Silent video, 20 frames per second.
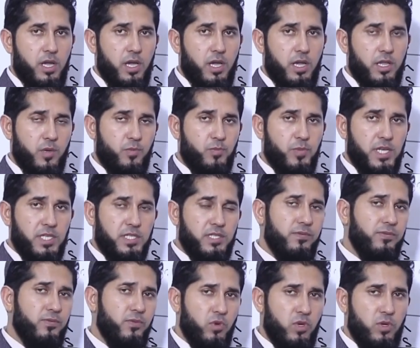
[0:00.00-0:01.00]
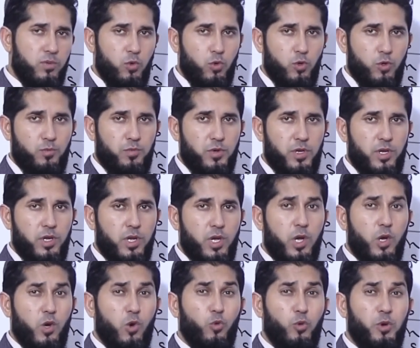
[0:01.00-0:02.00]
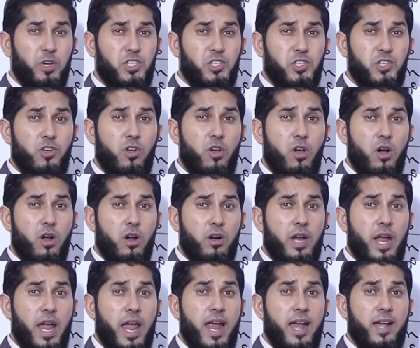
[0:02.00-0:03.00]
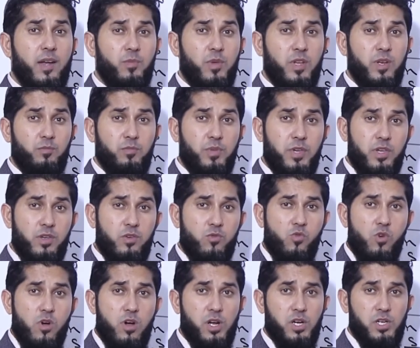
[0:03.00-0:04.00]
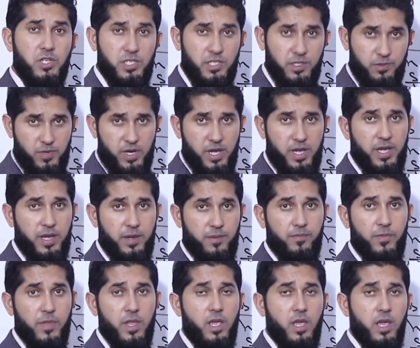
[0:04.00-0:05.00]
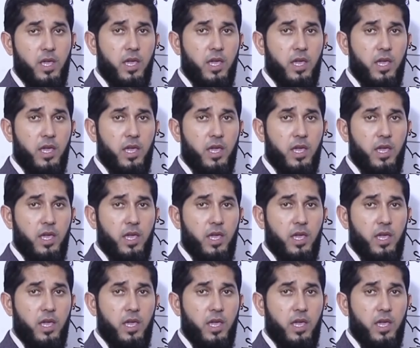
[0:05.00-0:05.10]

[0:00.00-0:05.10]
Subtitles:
And the passive form would be which car had been being washed by him.